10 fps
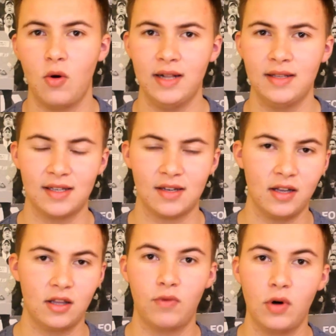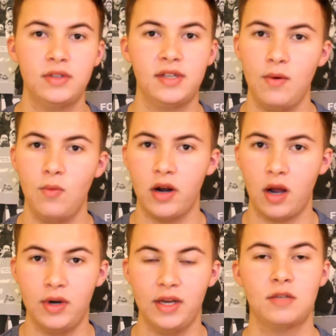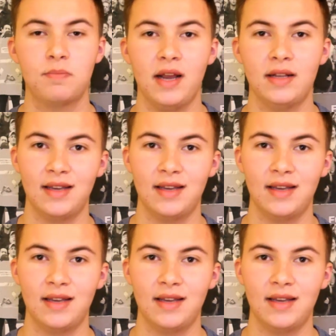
and it's kind of the routine win I would expect